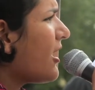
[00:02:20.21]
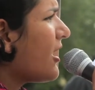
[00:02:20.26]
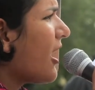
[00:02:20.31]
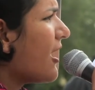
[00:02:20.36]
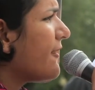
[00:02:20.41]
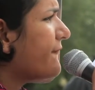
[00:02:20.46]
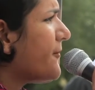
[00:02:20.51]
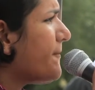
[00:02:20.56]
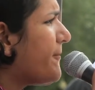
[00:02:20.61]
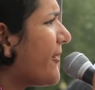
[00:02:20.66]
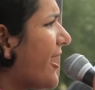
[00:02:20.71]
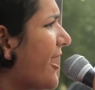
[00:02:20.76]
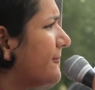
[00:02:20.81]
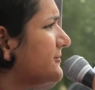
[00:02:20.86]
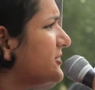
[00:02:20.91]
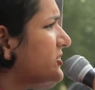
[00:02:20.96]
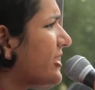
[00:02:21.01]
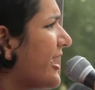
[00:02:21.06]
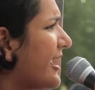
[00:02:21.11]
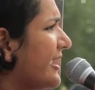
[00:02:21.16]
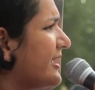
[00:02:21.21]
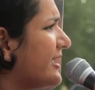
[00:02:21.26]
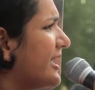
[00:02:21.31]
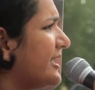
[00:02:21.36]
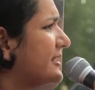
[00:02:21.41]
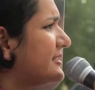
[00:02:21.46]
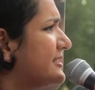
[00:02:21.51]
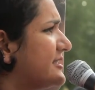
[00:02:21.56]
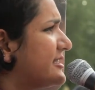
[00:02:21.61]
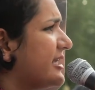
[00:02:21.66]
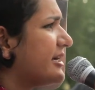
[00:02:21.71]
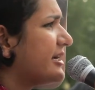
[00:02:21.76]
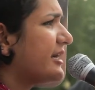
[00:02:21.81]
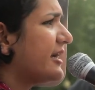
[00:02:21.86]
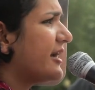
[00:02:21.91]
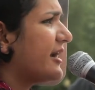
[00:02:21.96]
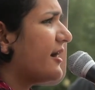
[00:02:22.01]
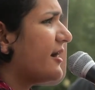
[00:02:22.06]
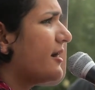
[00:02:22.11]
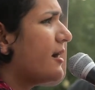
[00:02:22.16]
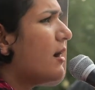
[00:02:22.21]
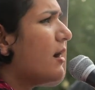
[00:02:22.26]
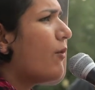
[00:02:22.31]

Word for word: of a bomb strike in Syria.